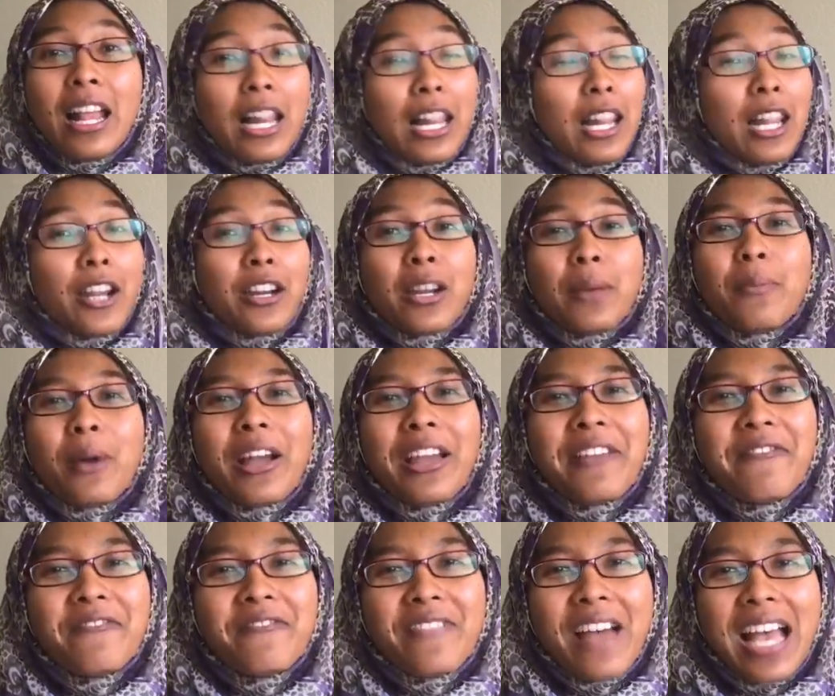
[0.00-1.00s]
Learn about
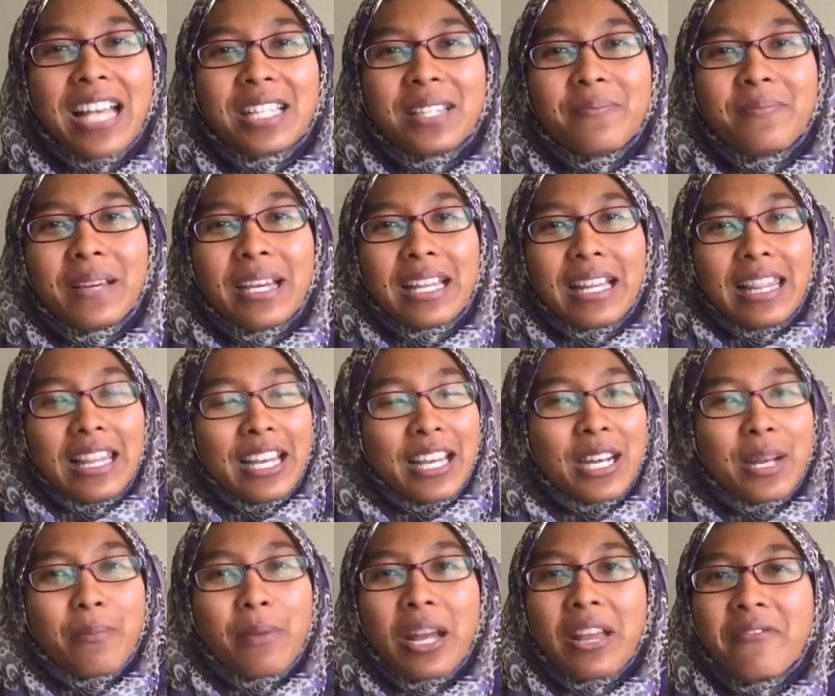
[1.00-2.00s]
investment,
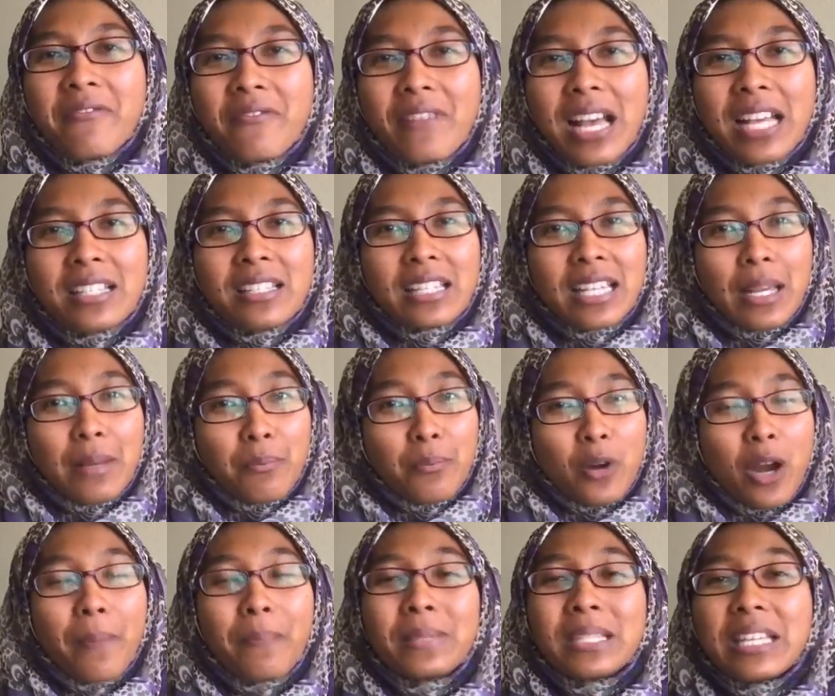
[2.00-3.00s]
learn about investing,
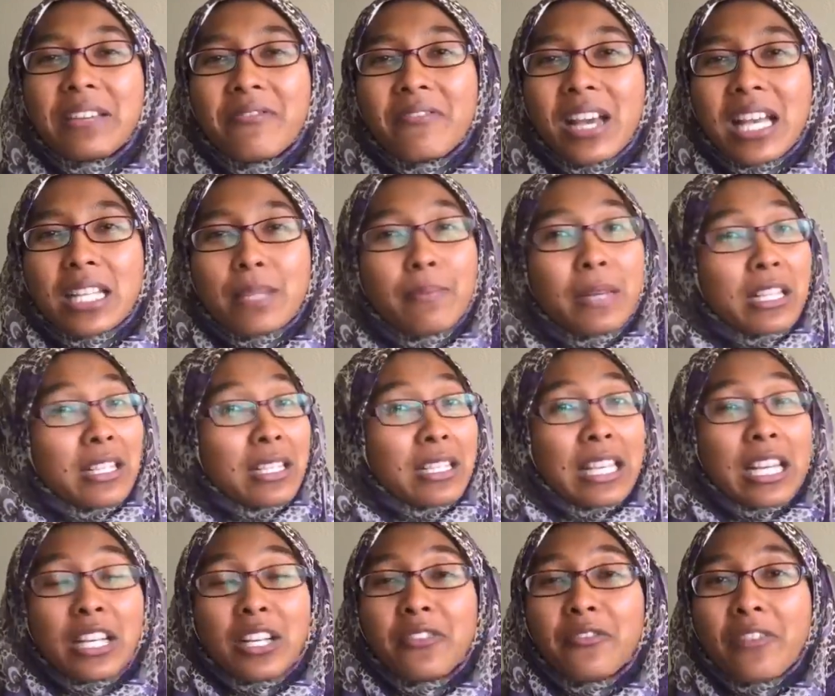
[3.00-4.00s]
property investment,
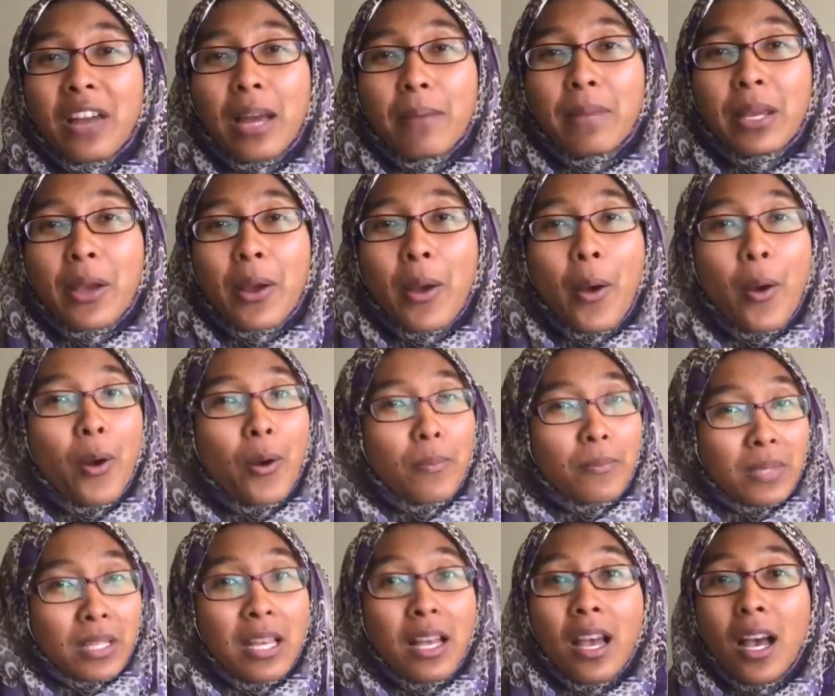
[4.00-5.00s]
single family
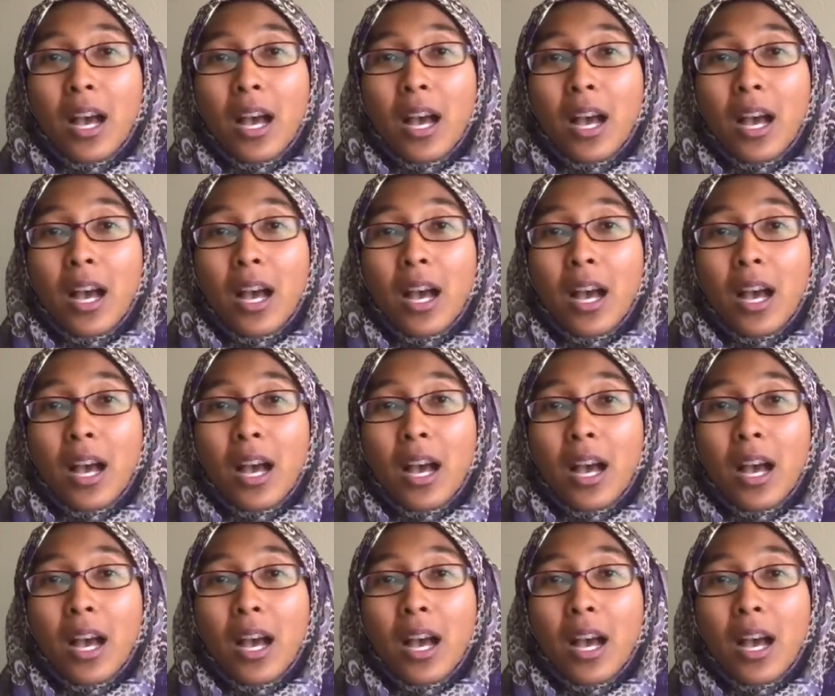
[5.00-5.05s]
homes,